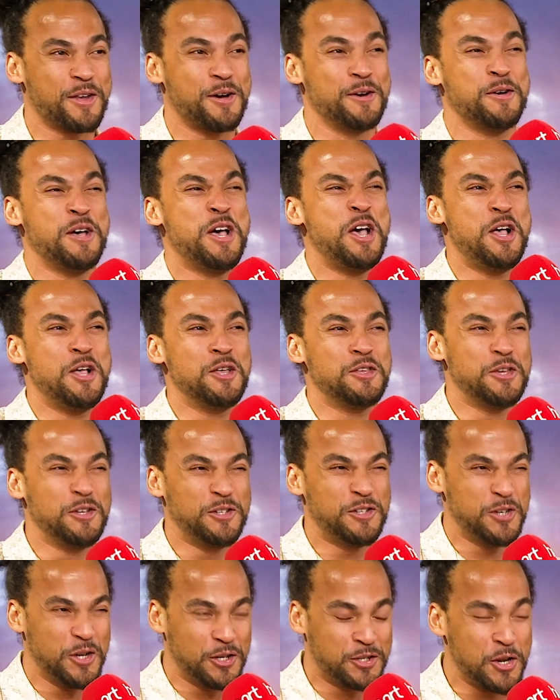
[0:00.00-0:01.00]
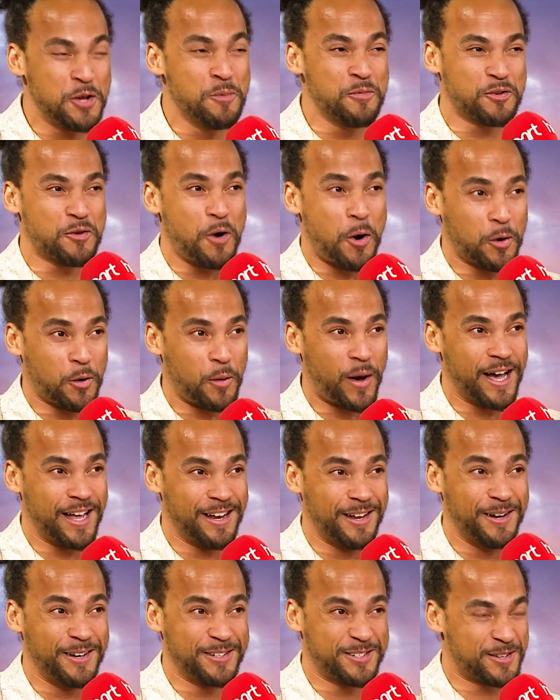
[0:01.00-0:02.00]
so you doom scroll quite
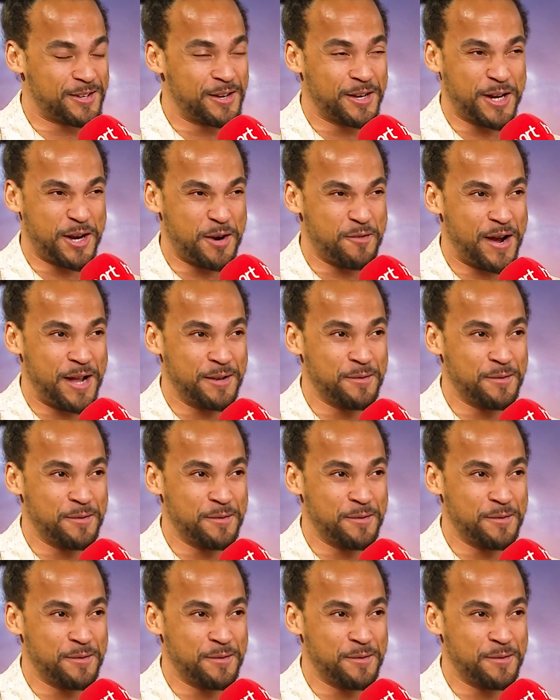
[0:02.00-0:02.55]
a lot, just looking at